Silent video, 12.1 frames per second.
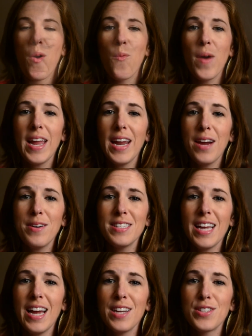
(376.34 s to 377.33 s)
When I was
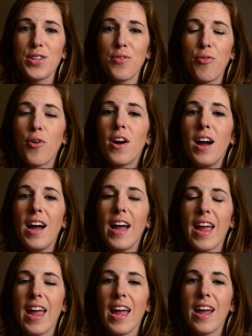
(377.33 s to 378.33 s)
at Sephora,
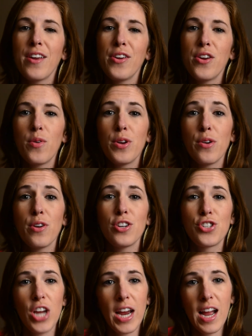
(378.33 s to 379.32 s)
and you know, when you go to
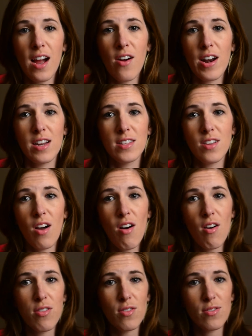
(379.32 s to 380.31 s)
checkout and it's
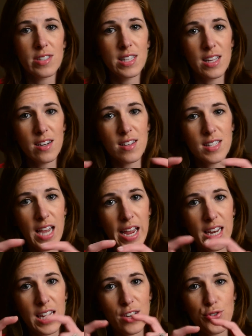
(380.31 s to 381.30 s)
all those little
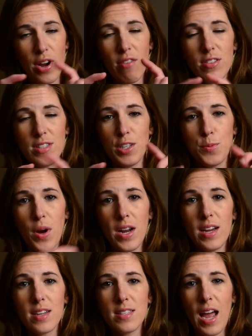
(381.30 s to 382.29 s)
tiny travel size products,